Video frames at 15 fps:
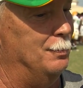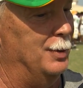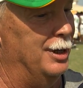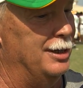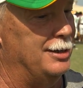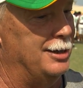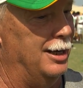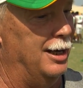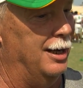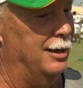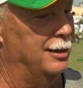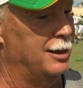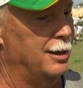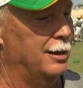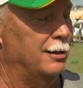But,
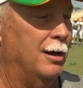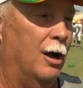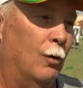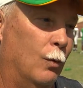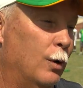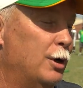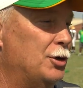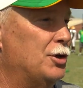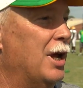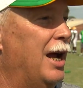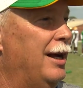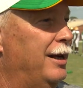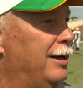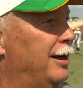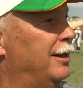no, we're
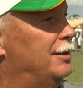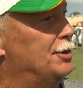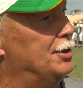excited to get the